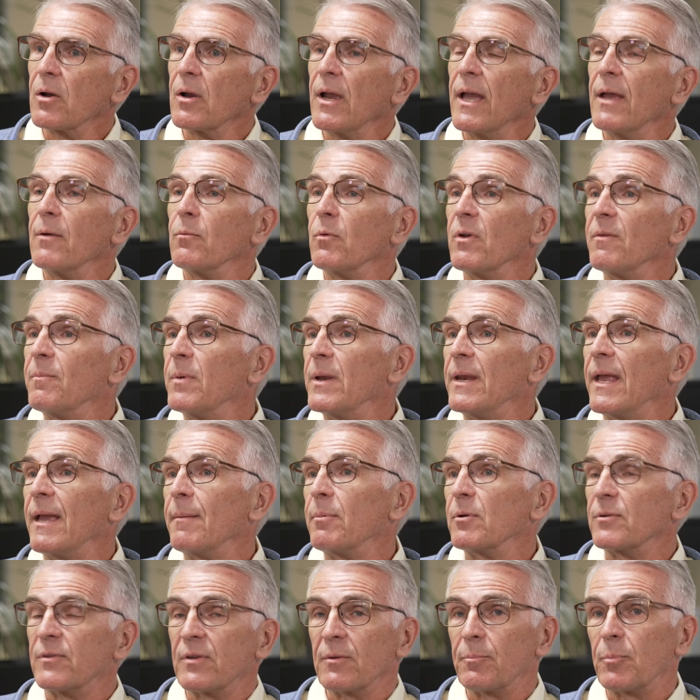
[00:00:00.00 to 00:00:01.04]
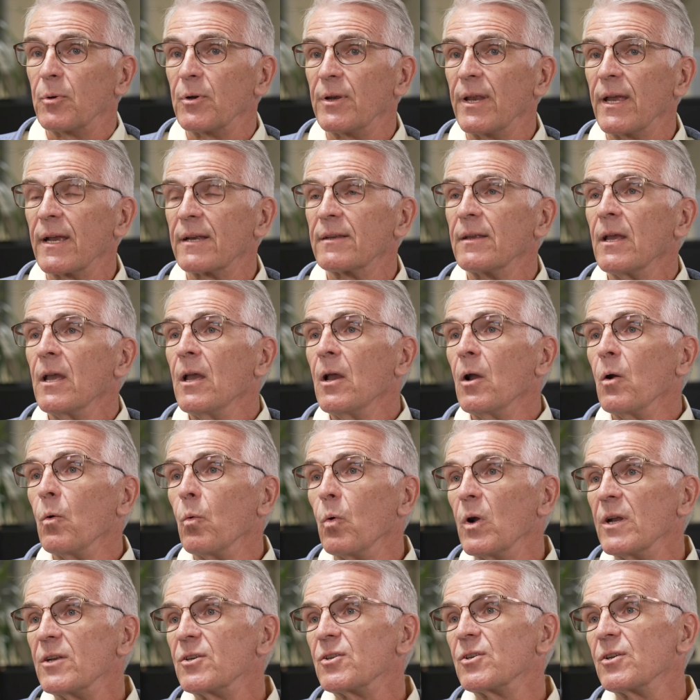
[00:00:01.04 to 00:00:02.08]
and we've been able to predict
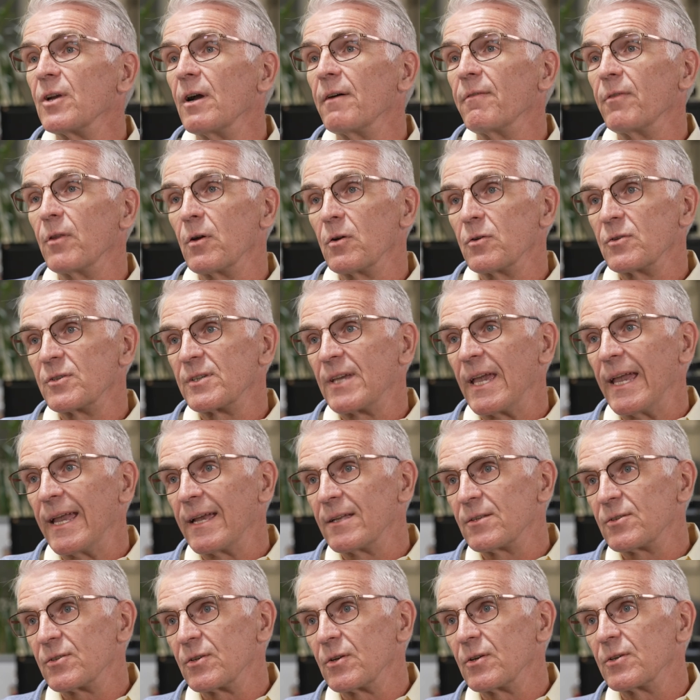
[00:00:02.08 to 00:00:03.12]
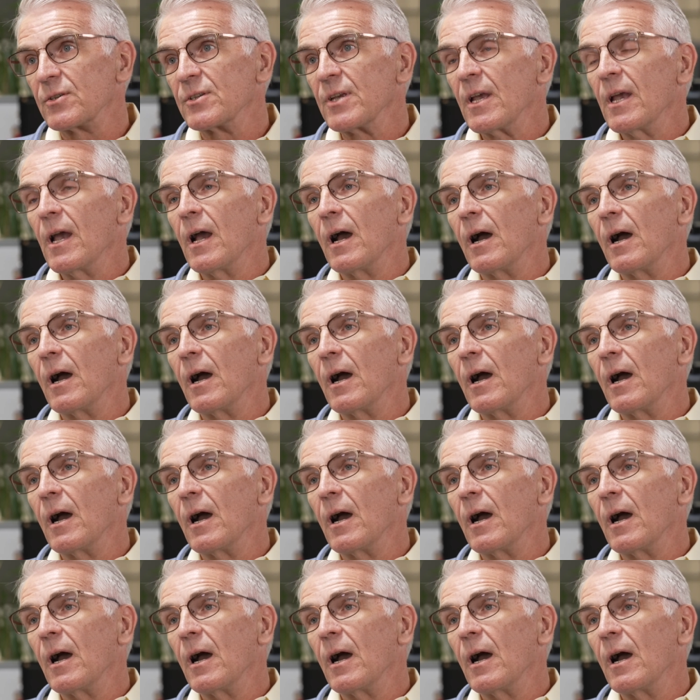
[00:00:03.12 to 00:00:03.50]
which of those cancers